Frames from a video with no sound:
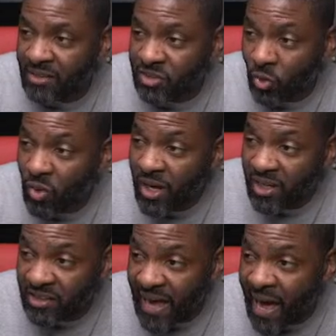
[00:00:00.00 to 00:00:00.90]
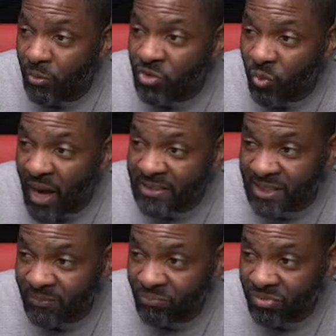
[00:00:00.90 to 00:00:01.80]
So, because I was
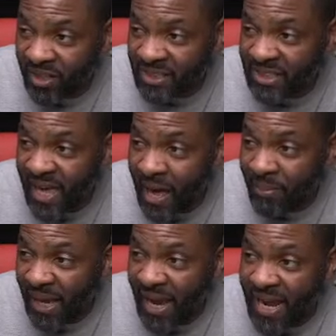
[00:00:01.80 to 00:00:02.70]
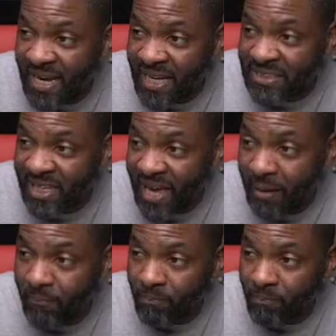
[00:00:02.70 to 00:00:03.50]
watching this gap and this gap.